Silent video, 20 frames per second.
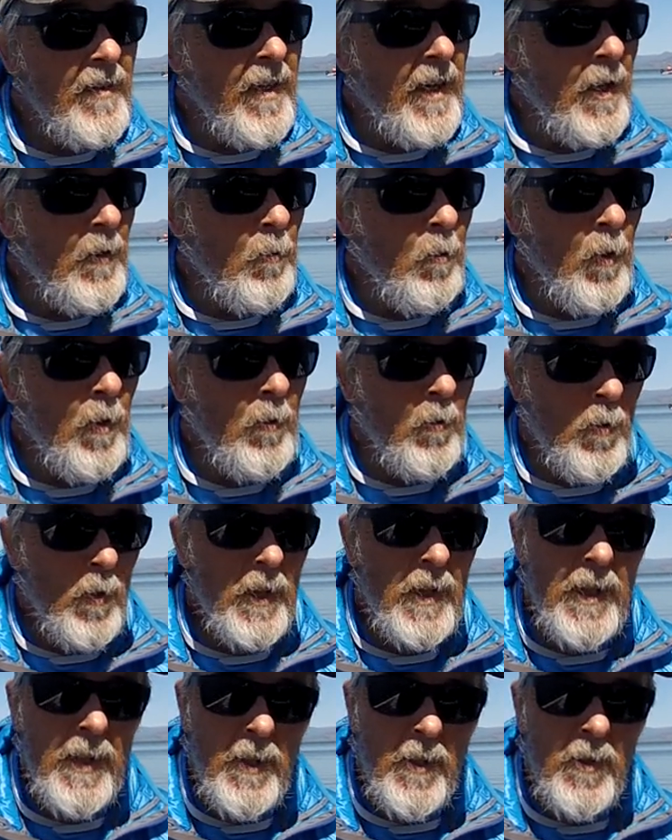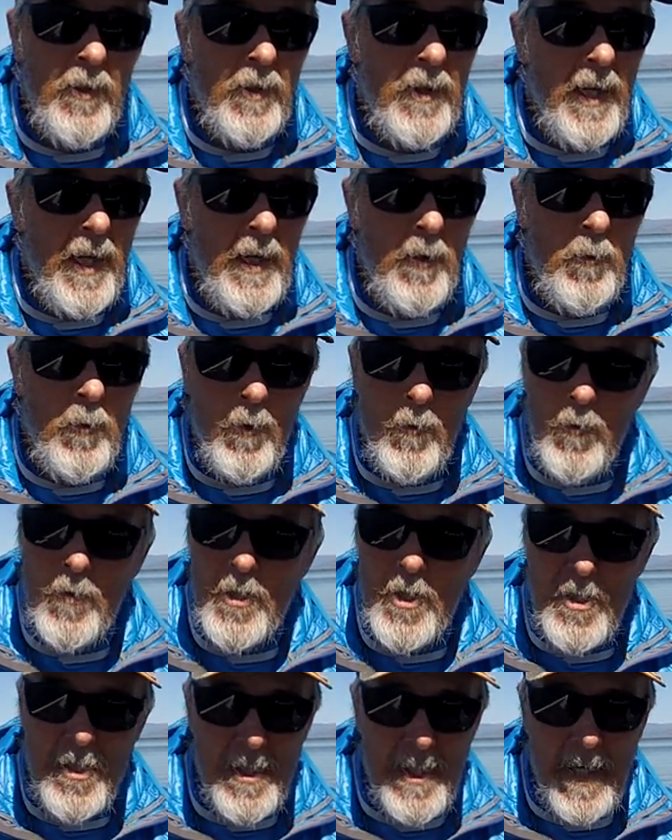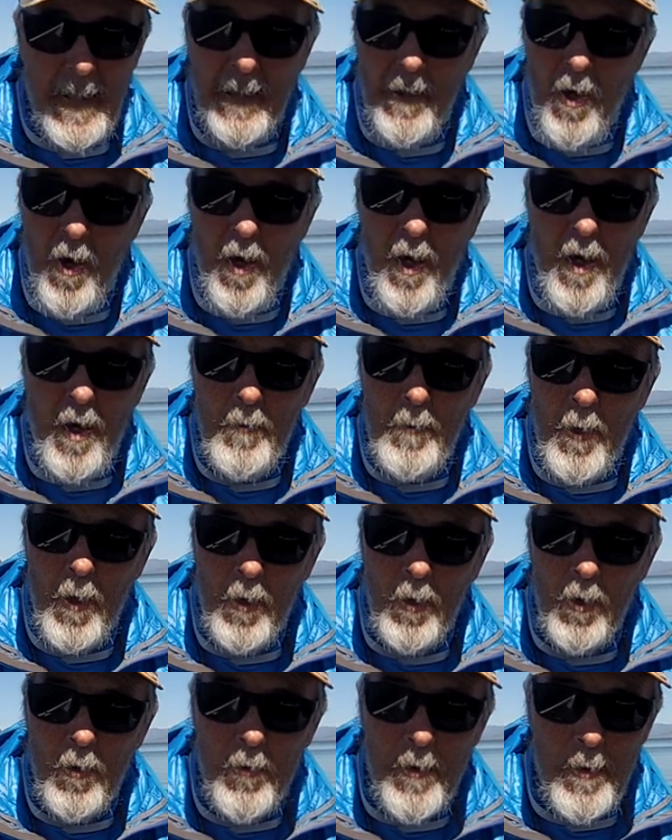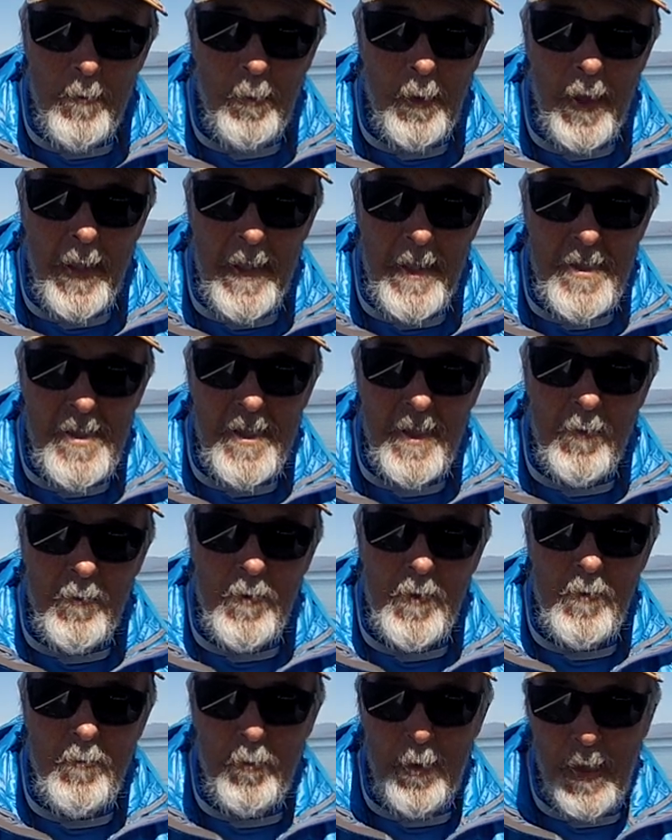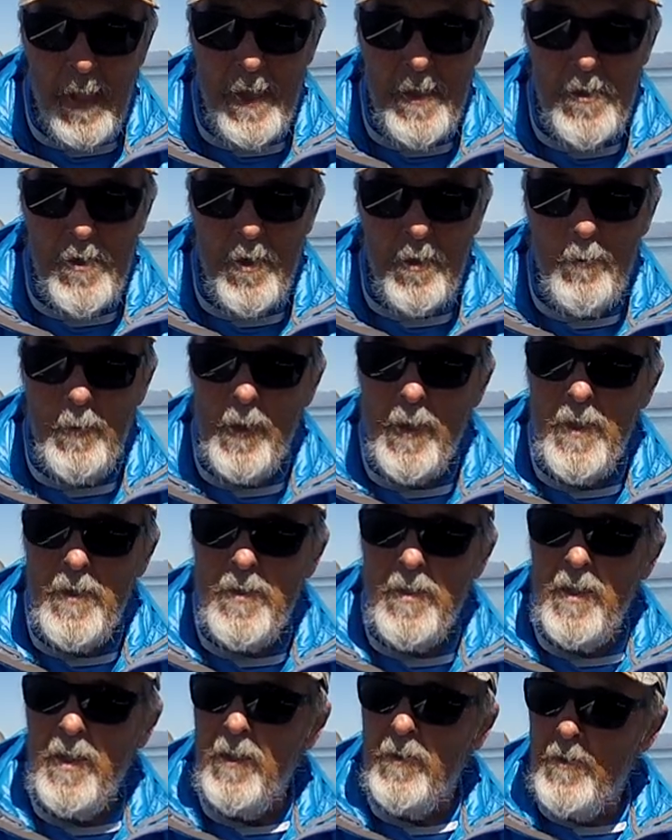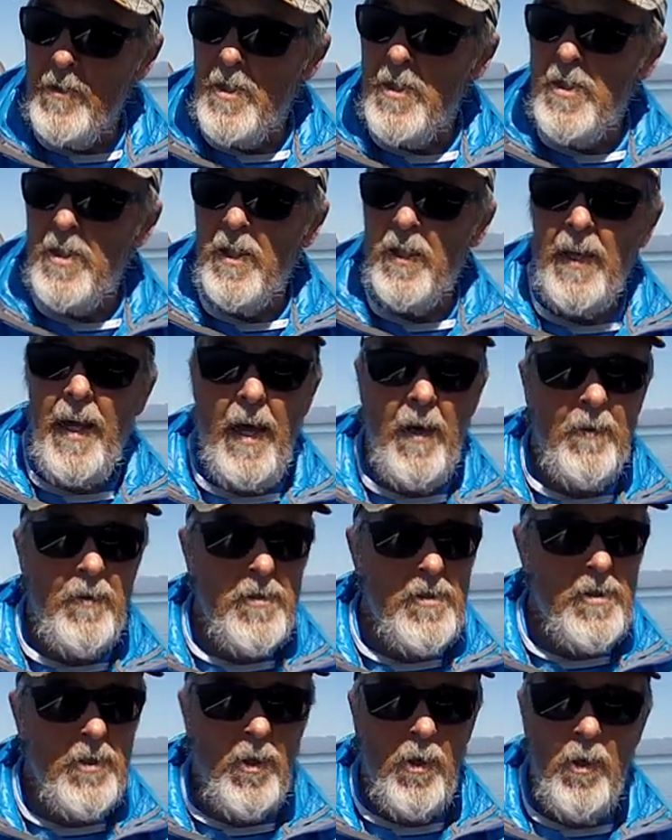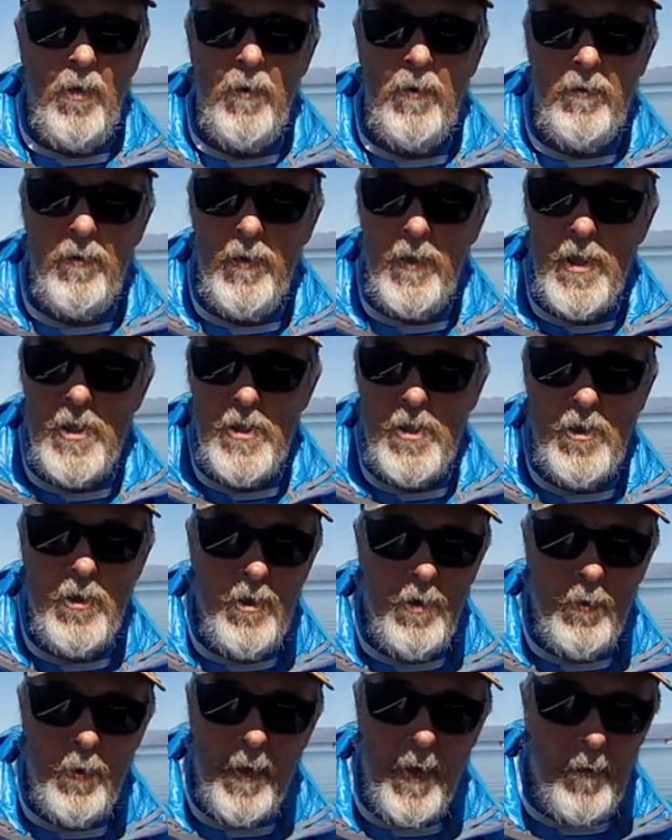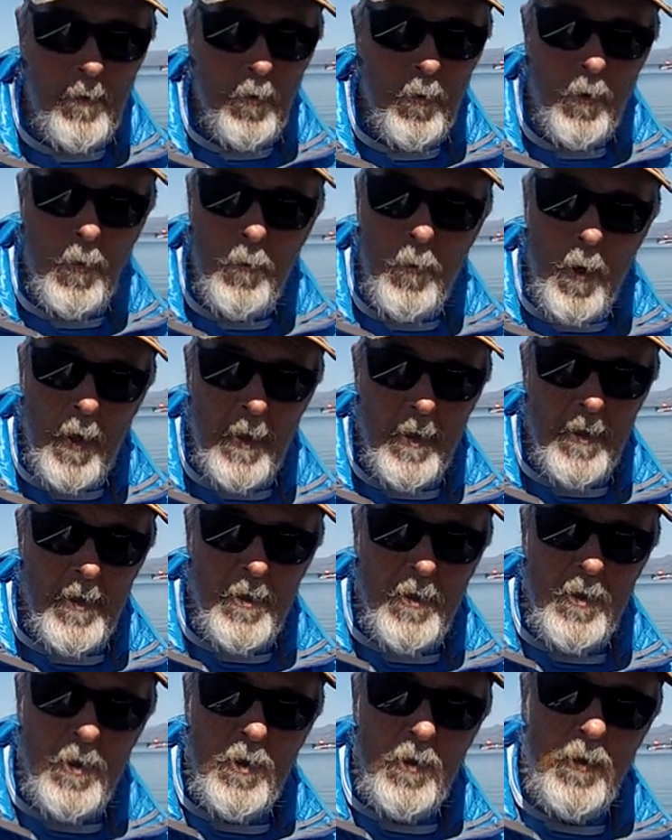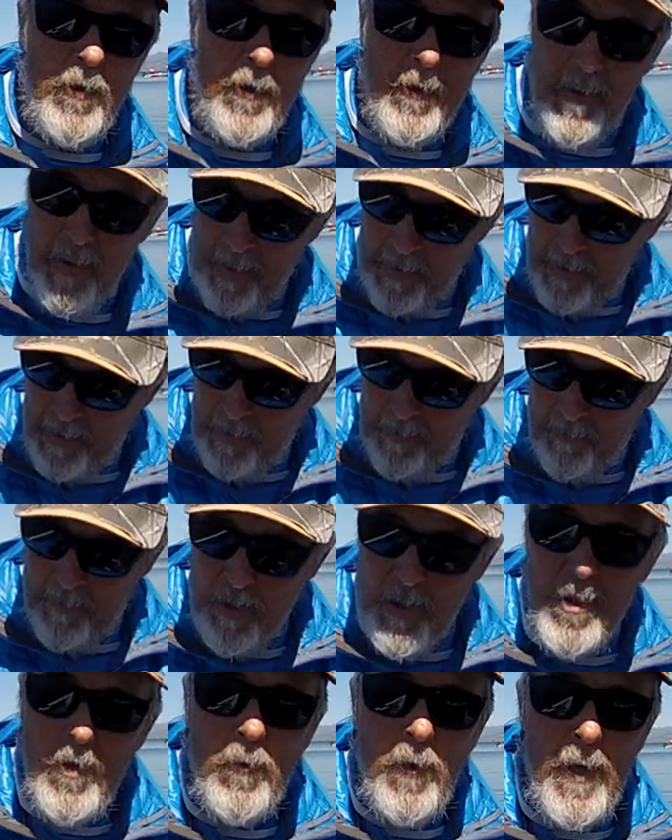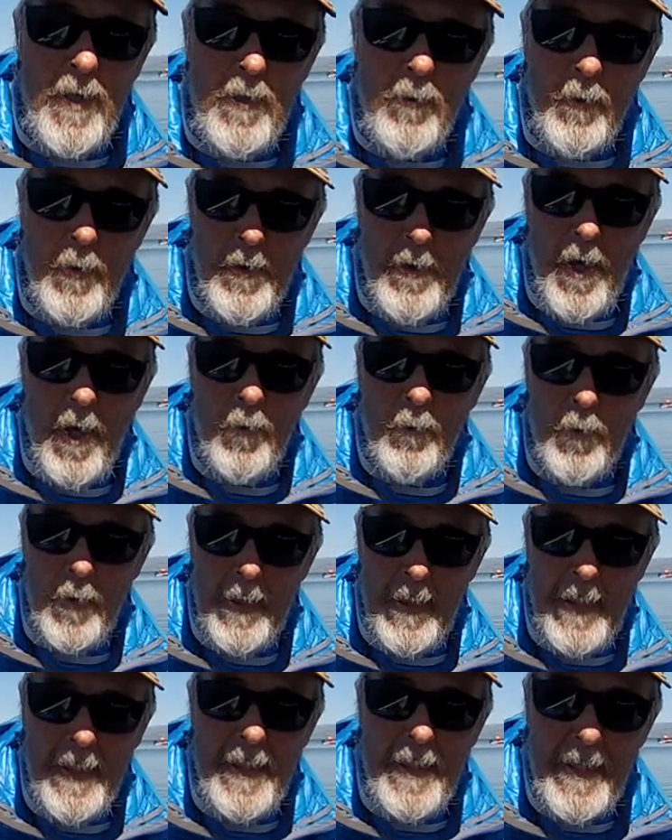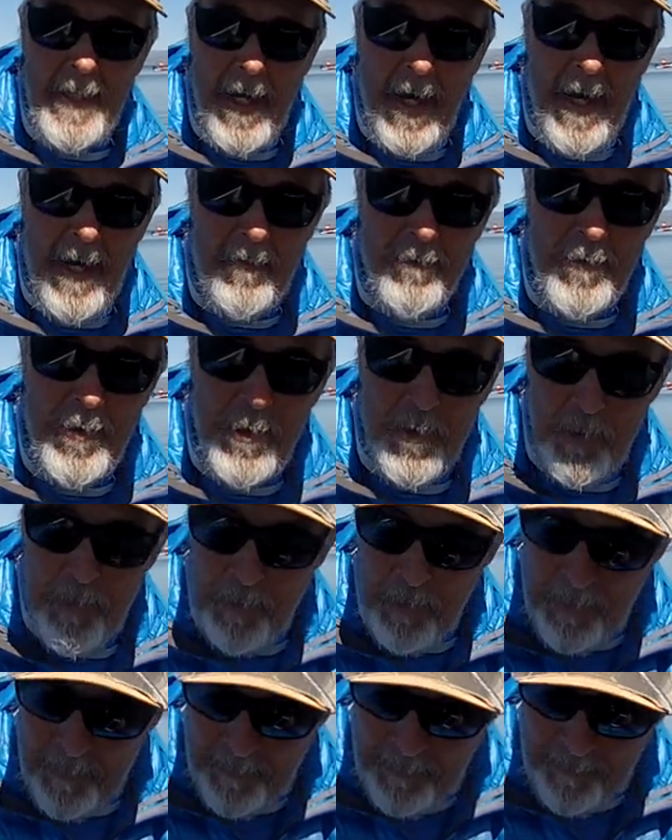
Had one really good day where it was just dead calm all over the place, and it was a pleasure because it just allowed us to go and fish and do whatever we wanted to do and fish the way that we thought we needed to have to,